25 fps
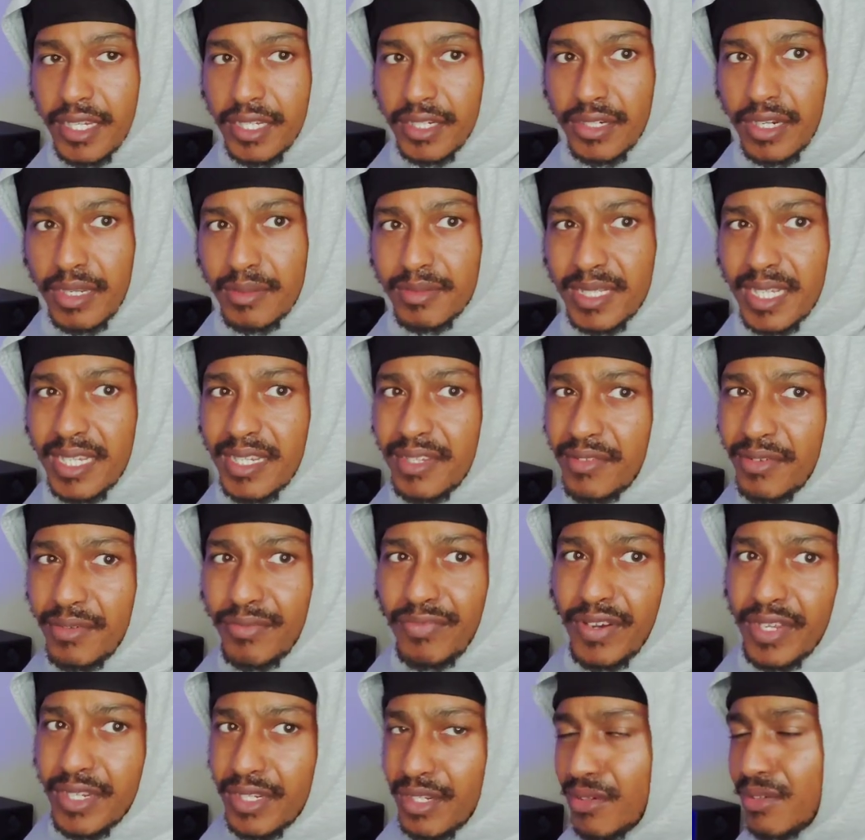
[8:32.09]
You know what I'm saying? Even
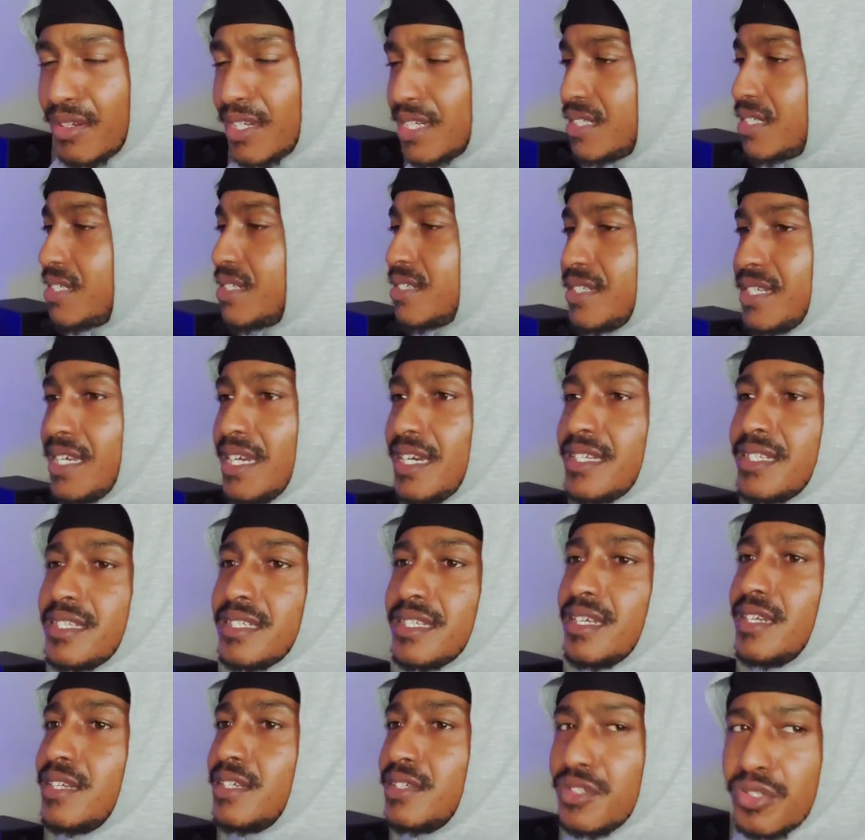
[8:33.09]
if I don't, let's just say I'd
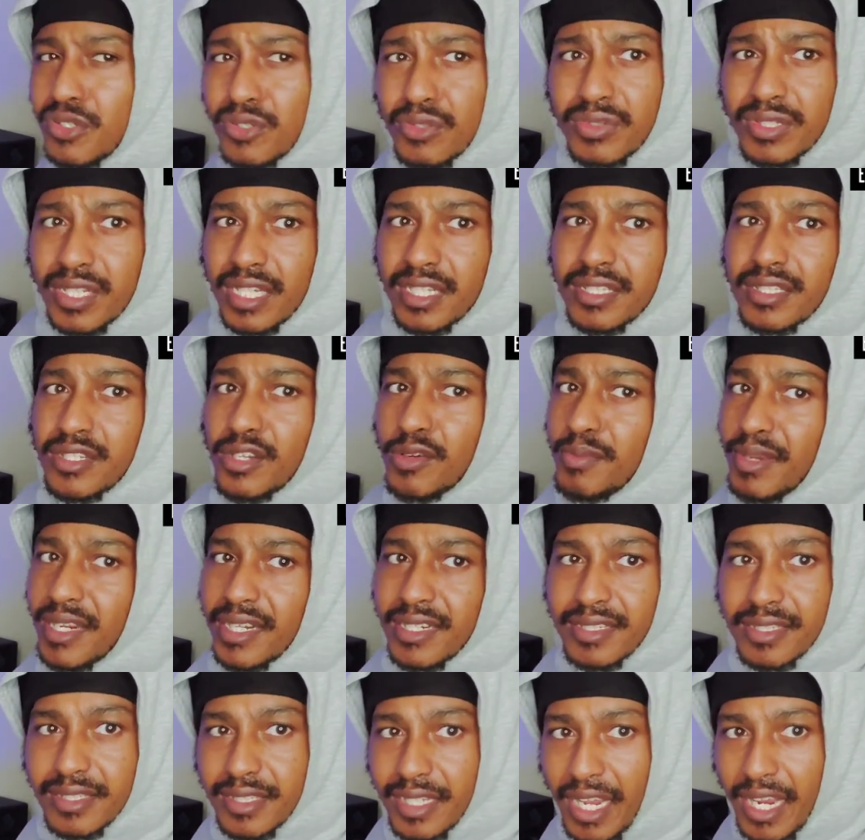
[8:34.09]
sell a deuce. I still made
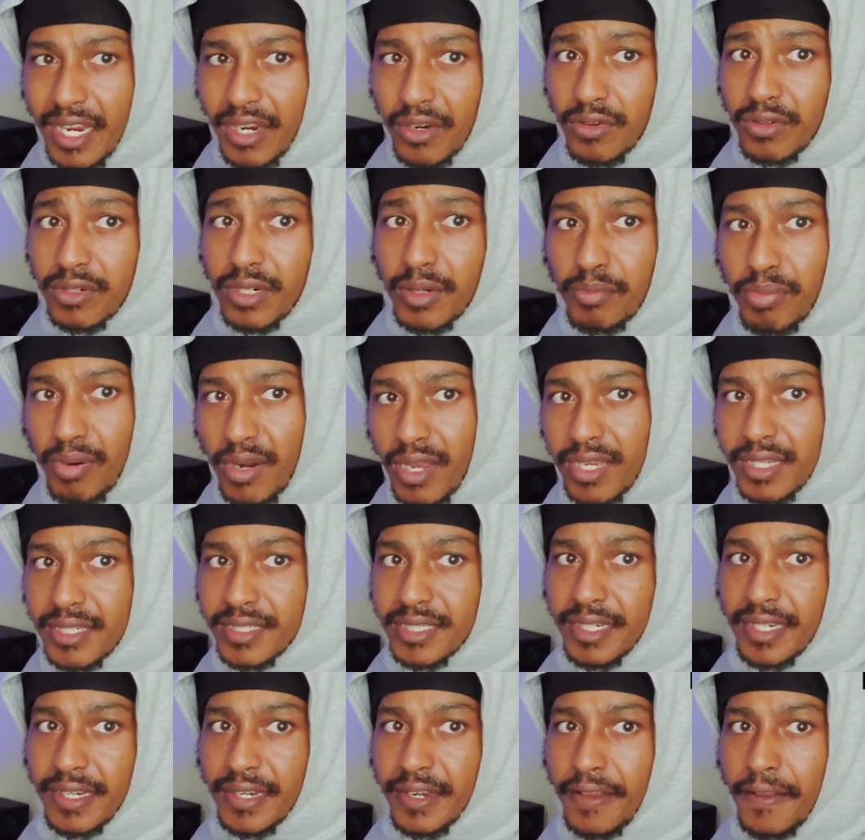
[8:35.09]
a stack on a
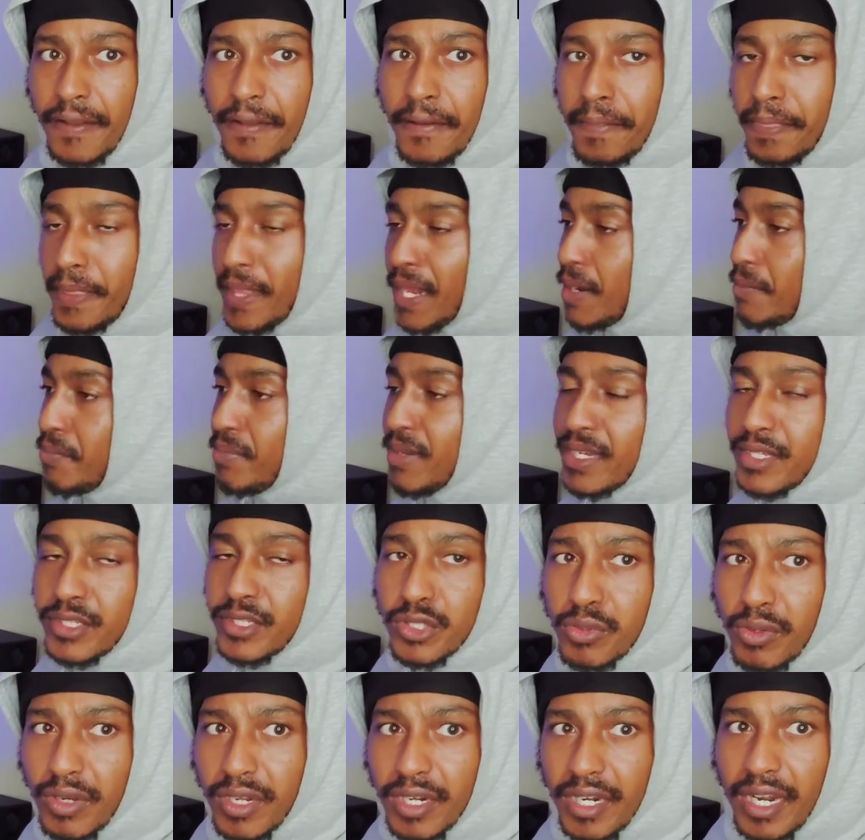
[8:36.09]
project that I paid
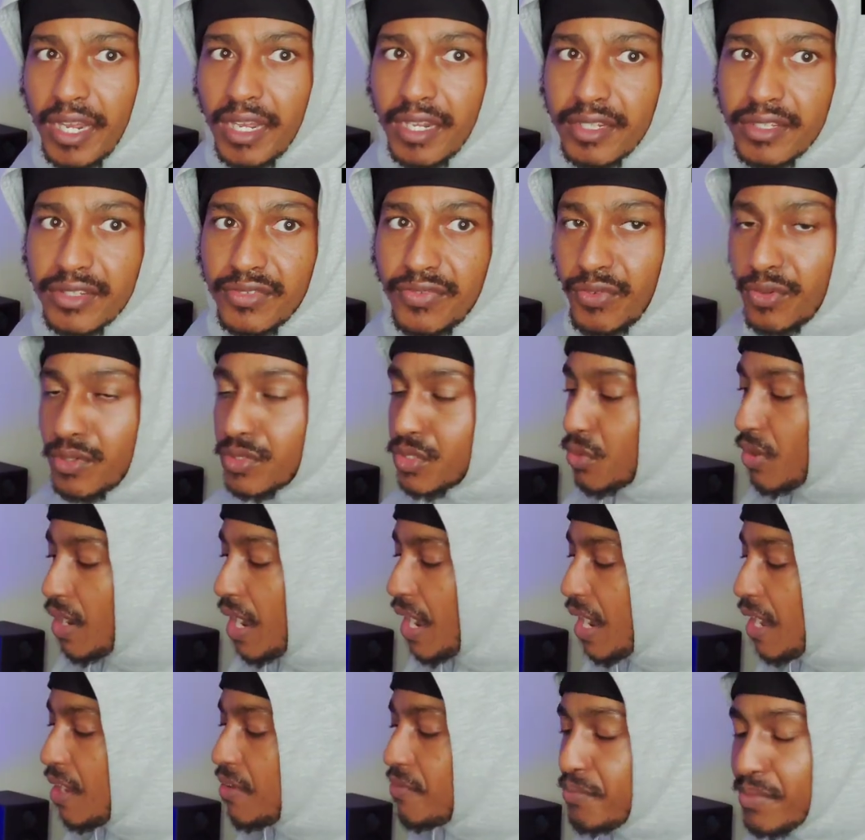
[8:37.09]
$200 for. So
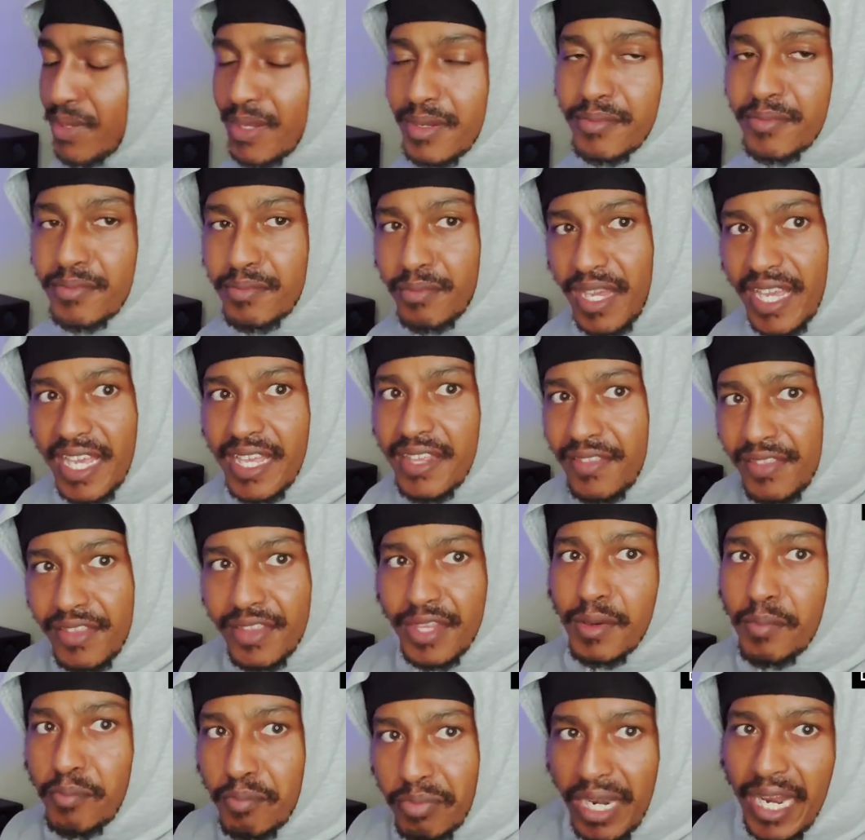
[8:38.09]
I've been in
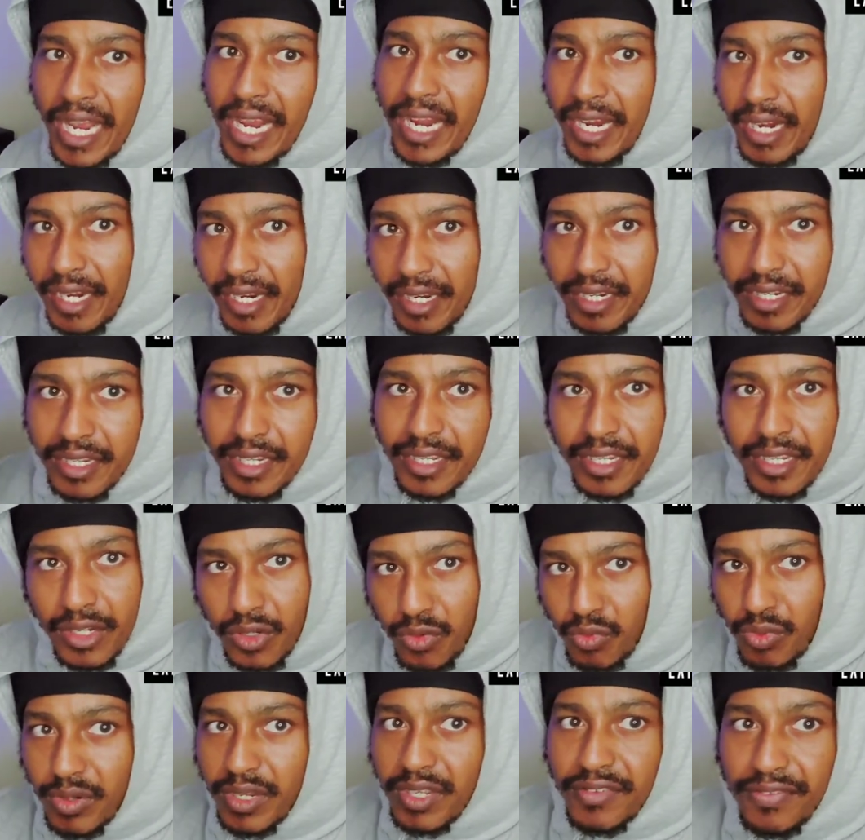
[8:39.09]
the black
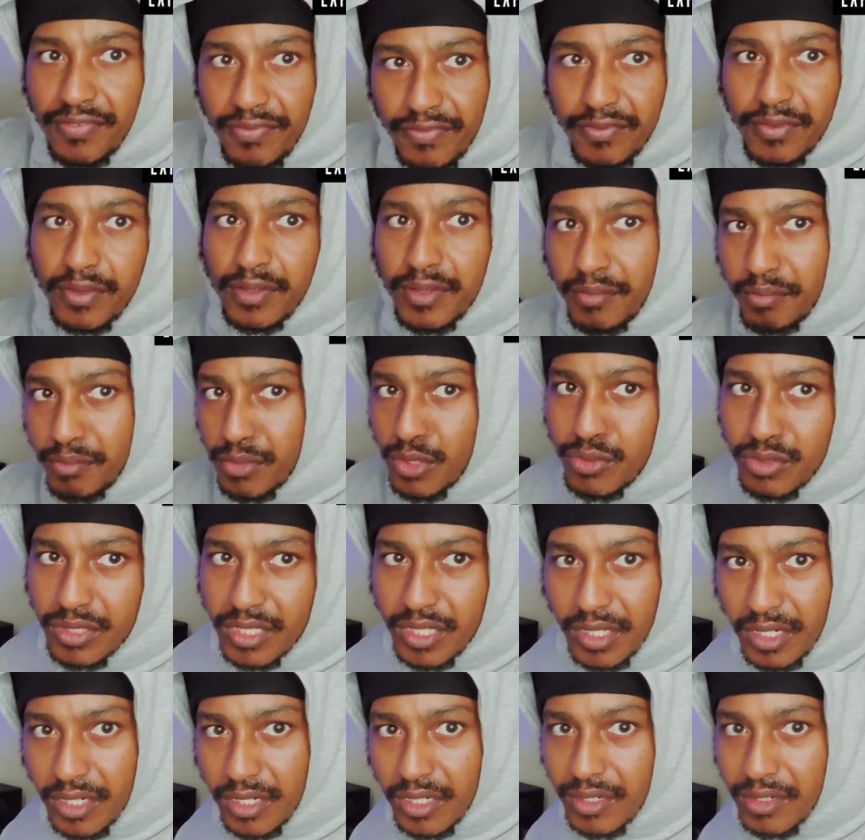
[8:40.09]
with
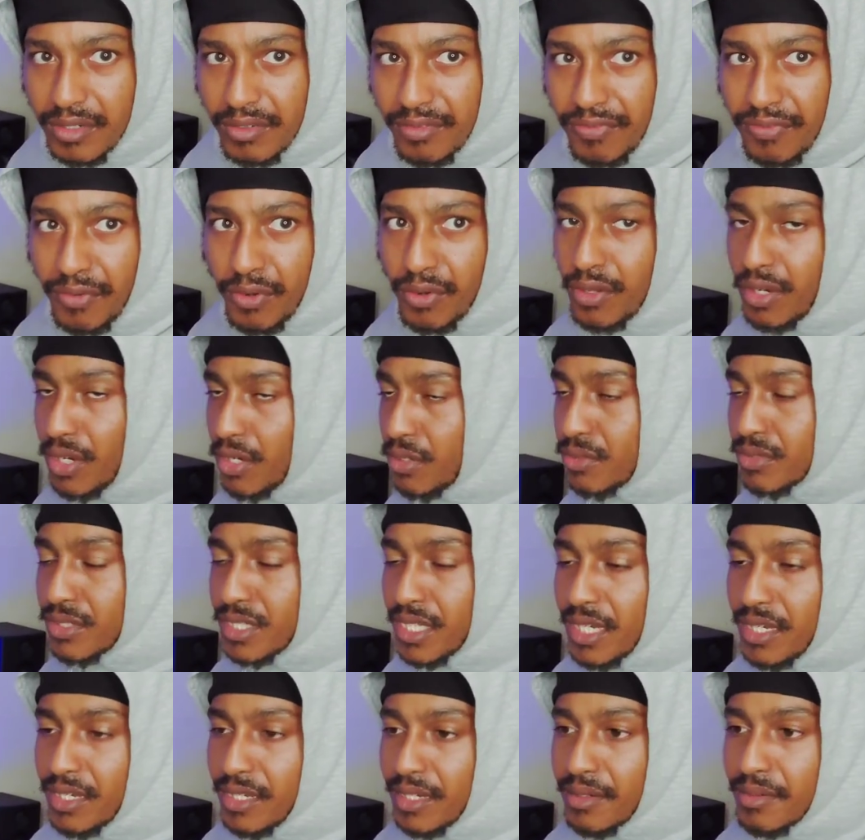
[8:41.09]
music for a long
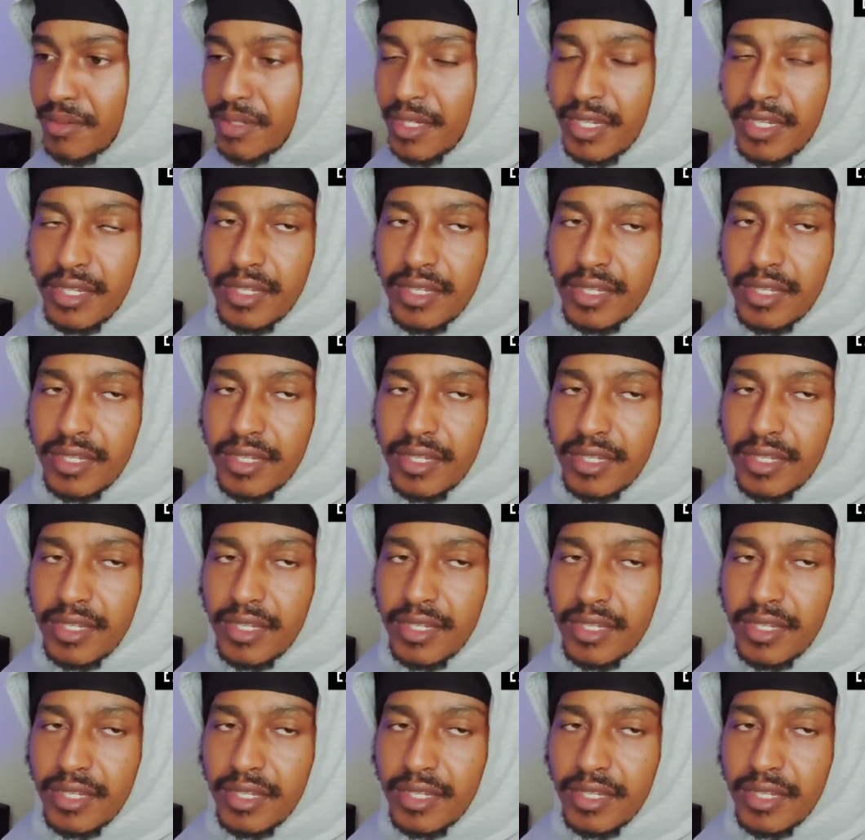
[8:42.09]
time.